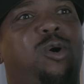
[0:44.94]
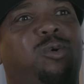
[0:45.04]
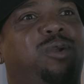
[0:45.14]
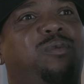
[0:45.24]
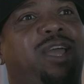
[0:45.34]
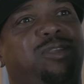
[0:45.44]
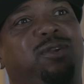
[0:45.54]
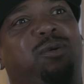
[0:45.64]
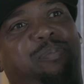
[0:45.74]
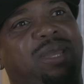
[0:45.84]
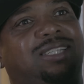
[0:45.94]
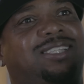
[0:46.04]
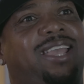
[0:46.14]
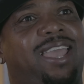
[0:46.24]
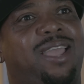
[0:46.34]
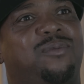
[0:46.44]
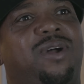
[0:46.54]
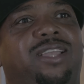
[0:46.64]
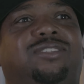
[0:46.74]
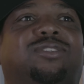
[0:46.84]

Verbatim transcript: hold it right, you're gonna pinch your hand, right?